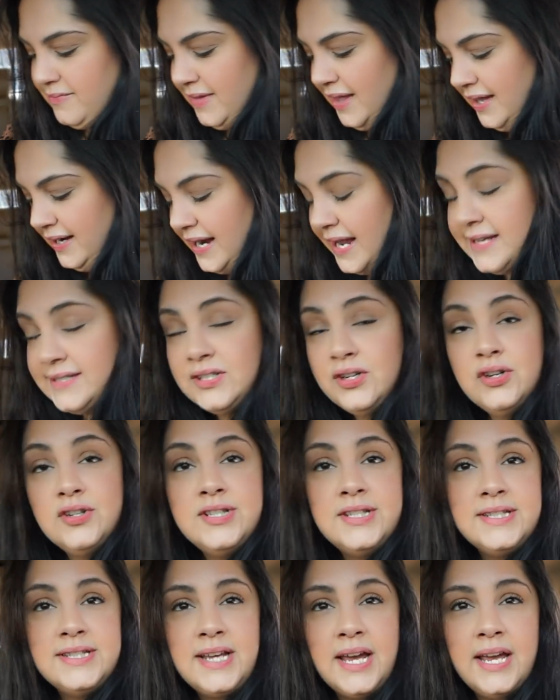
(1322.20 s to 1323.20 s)
and it has
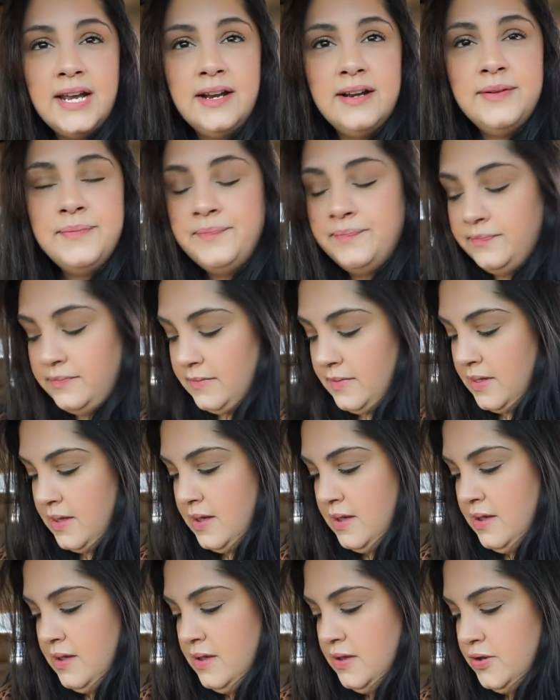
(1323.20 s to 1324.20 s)
Nerds inside.
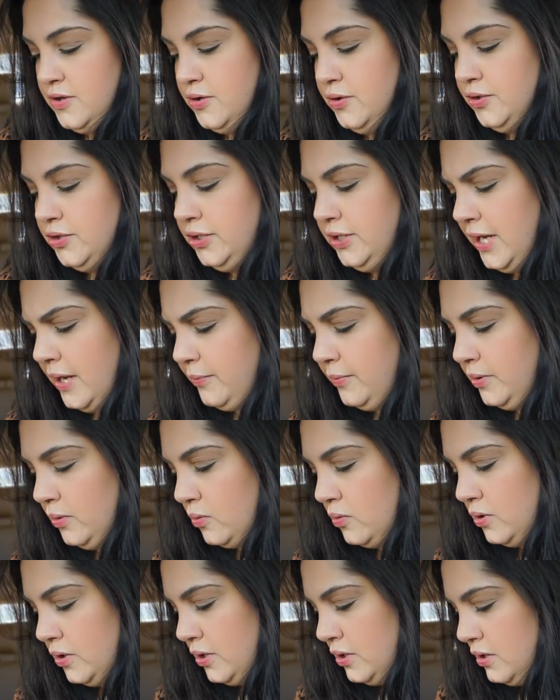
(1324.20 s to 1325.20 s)
Usually I would
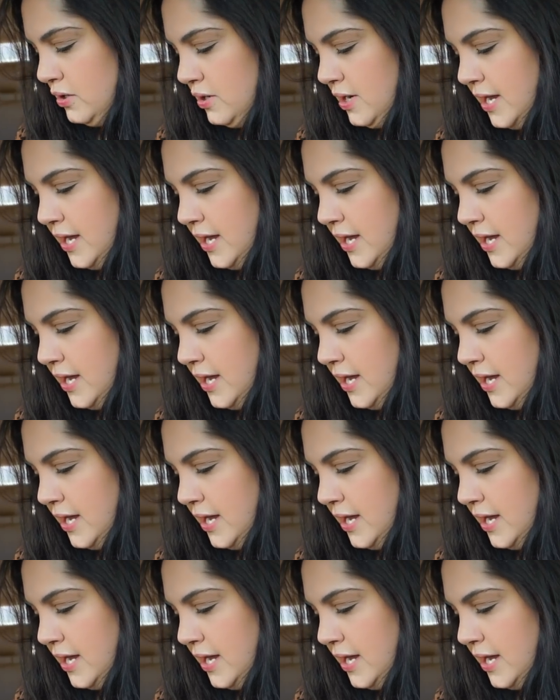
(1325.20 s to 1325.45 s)
order